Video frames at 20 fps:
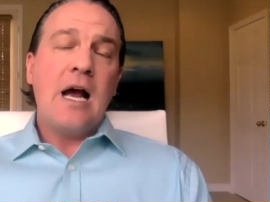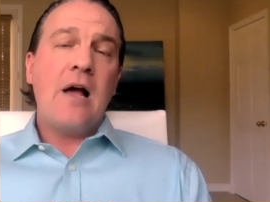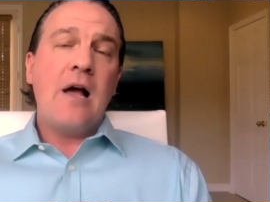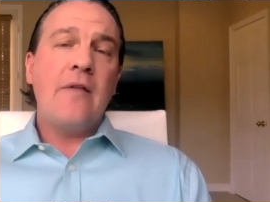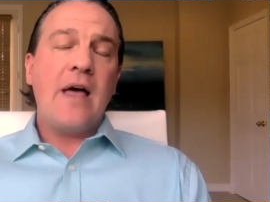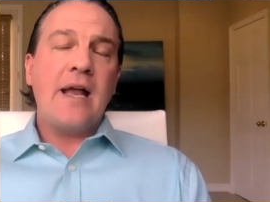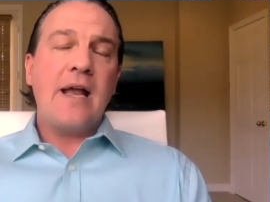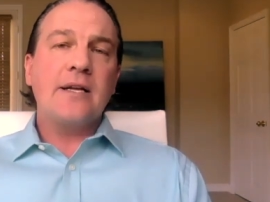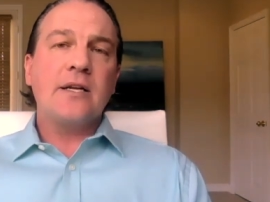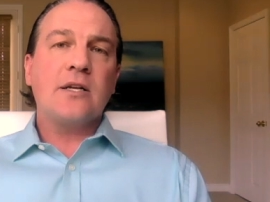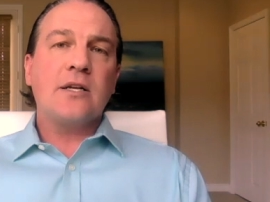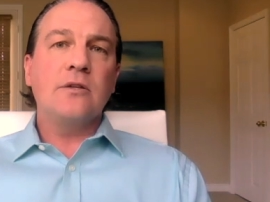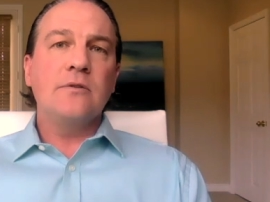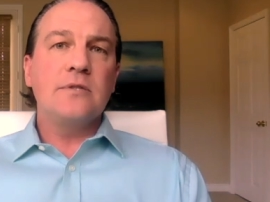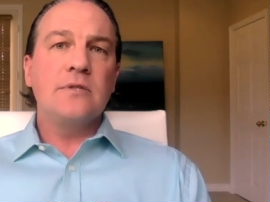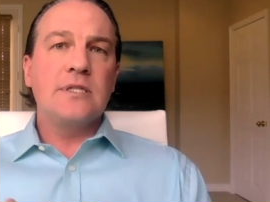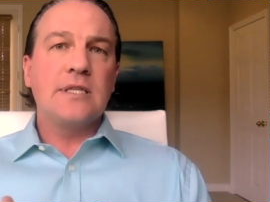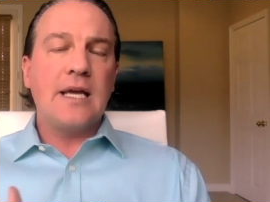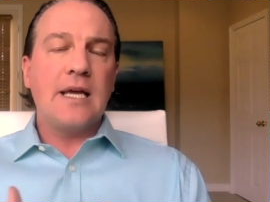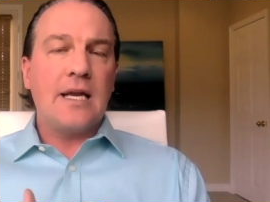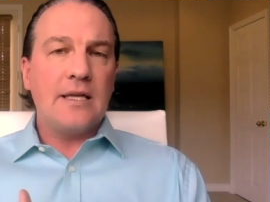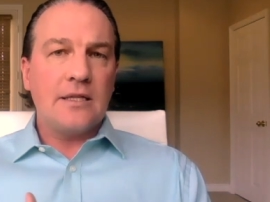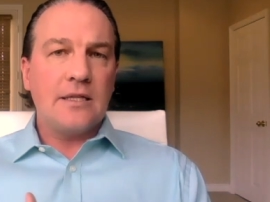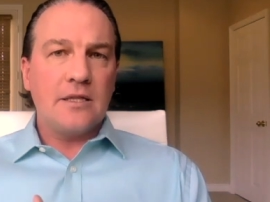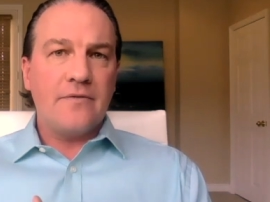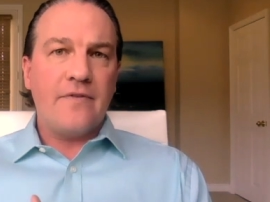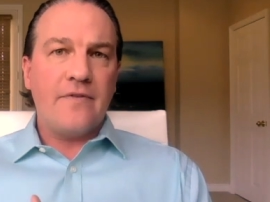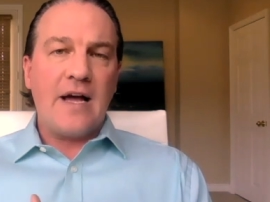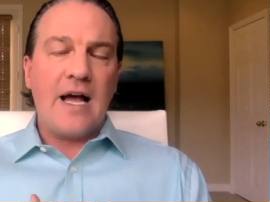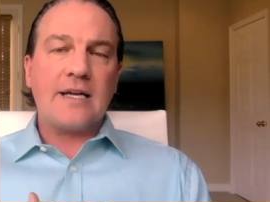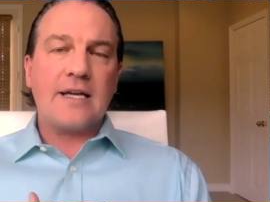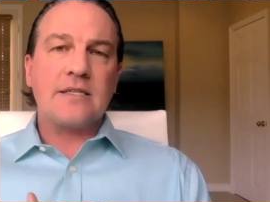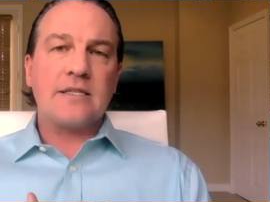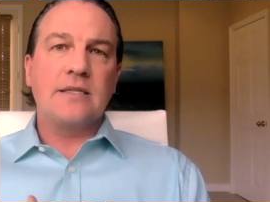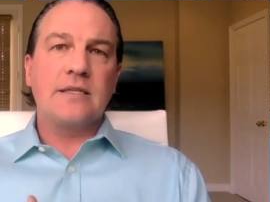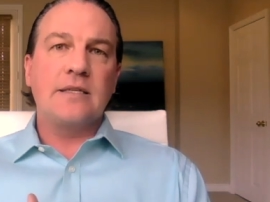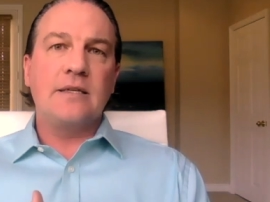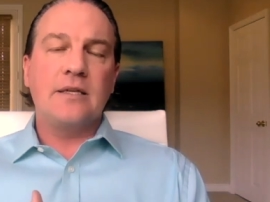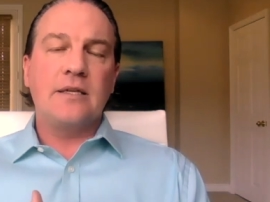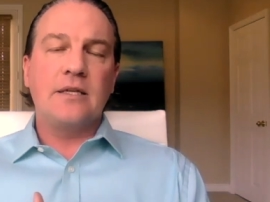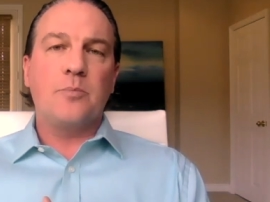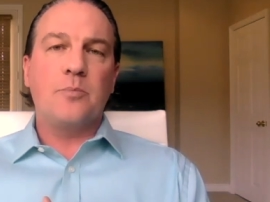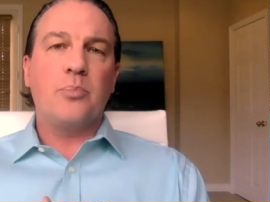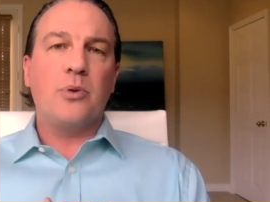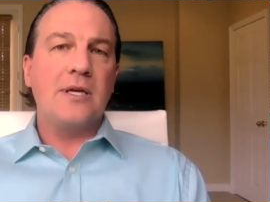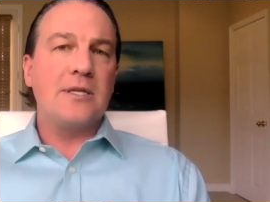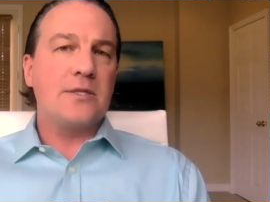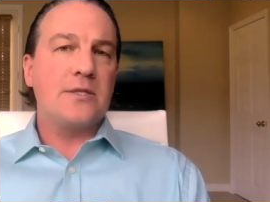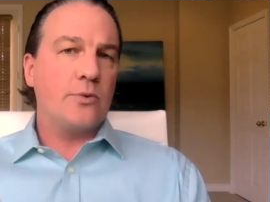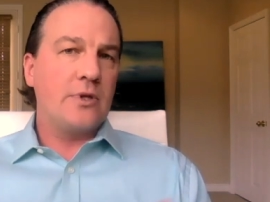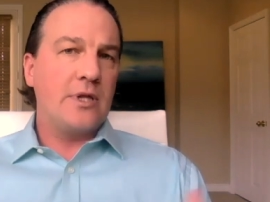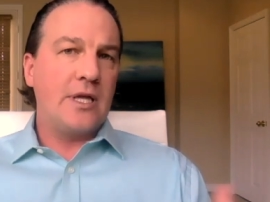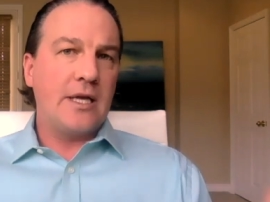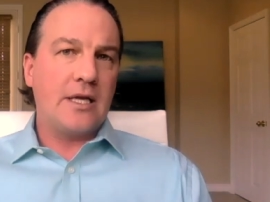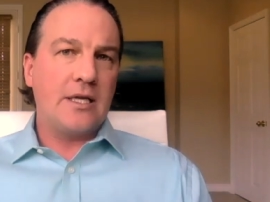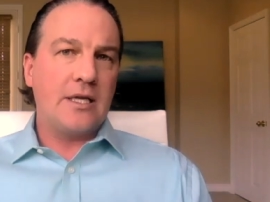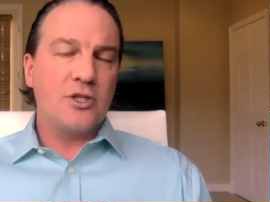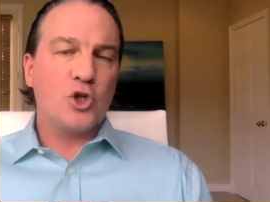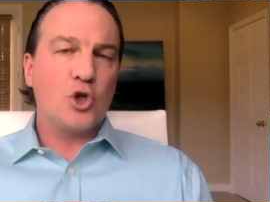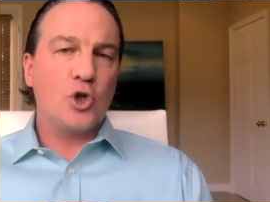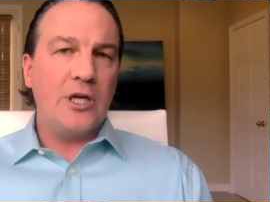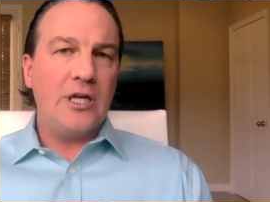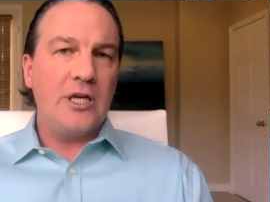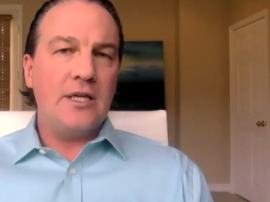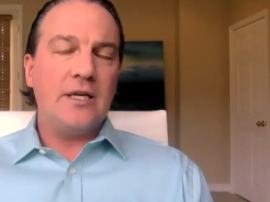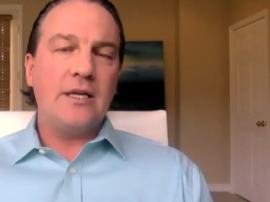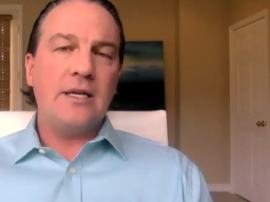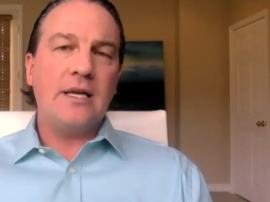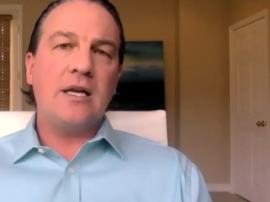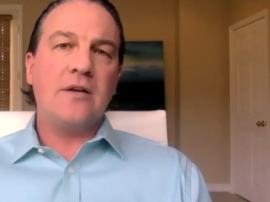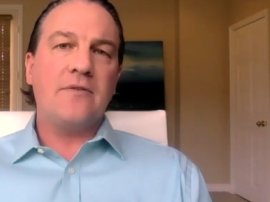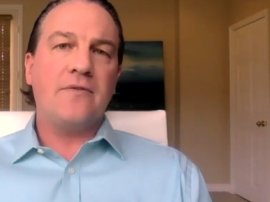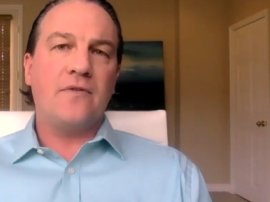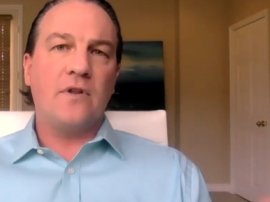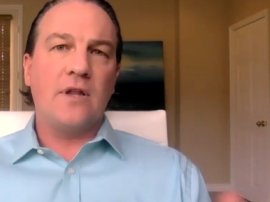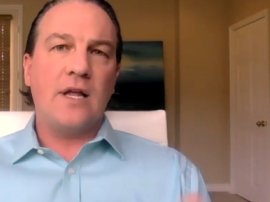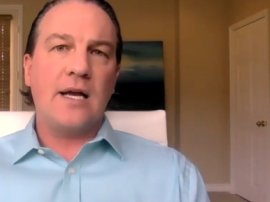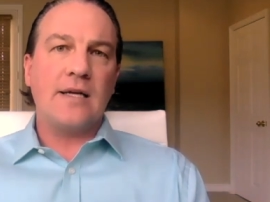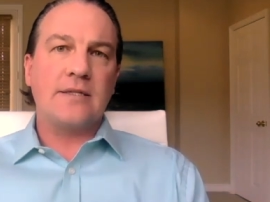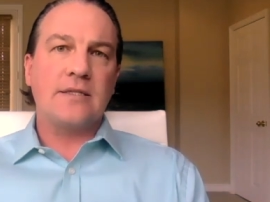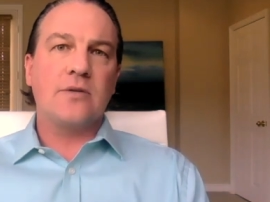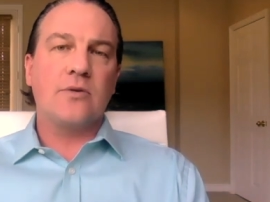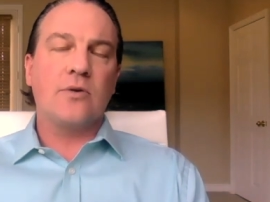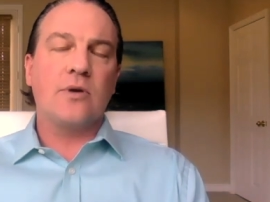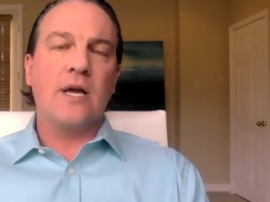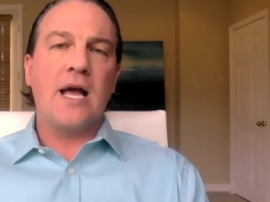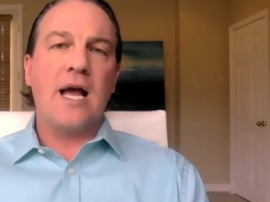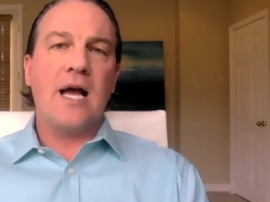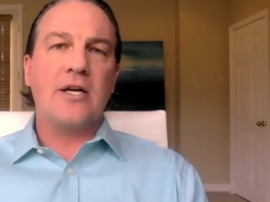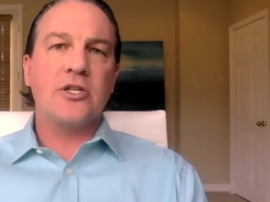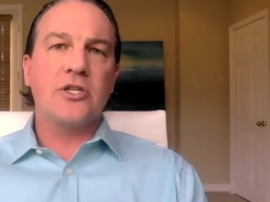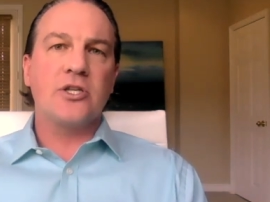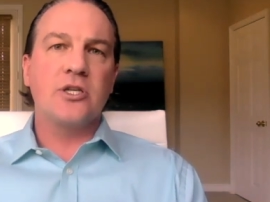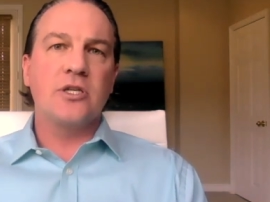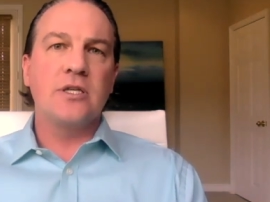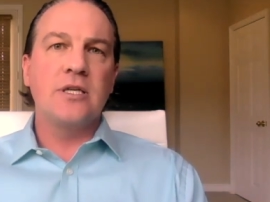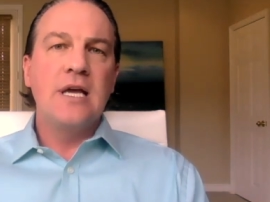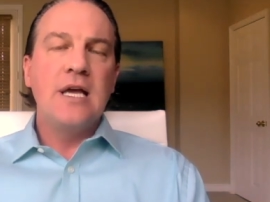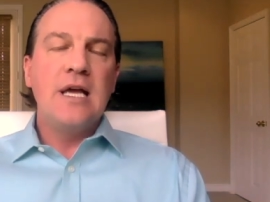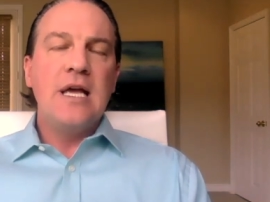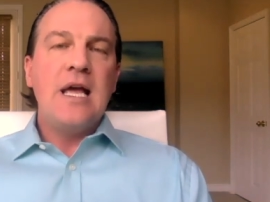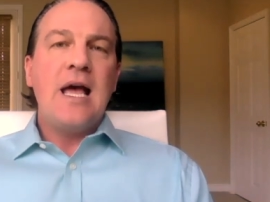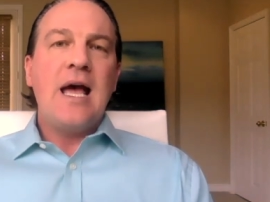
And that includes getting the vaccine in a place where they can treat an anaphylactic reaction